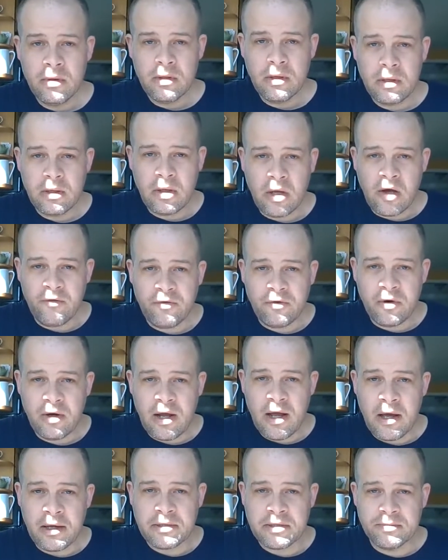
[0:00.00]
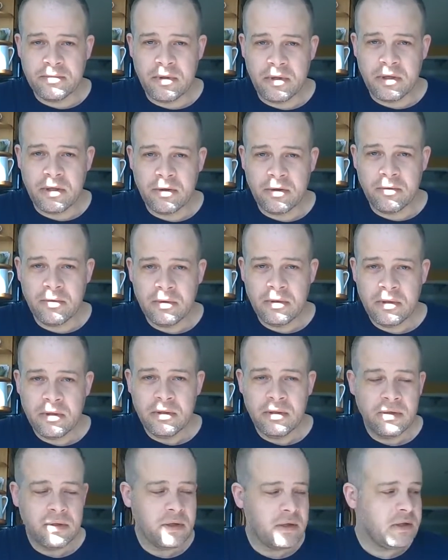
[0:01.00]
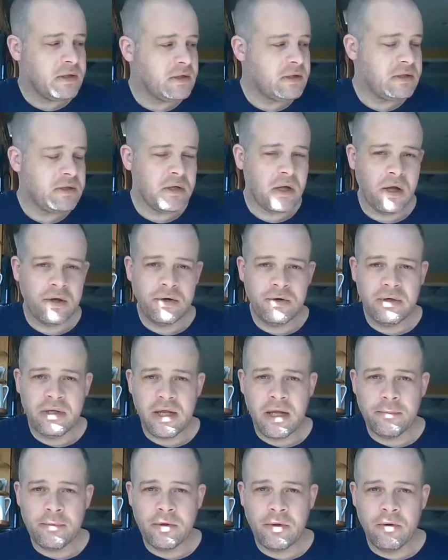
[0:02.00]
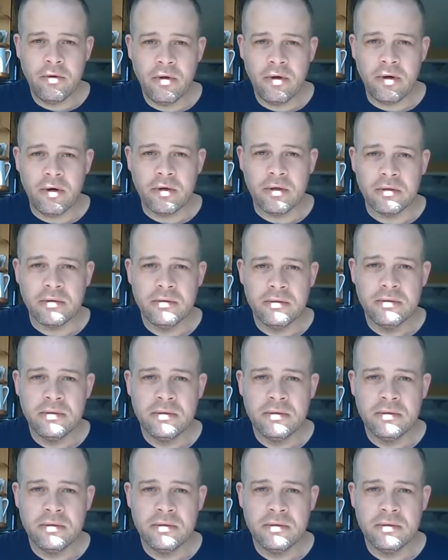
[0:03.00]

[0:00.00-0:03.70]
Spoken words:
Get off your ass, will you? And install your damn cooler.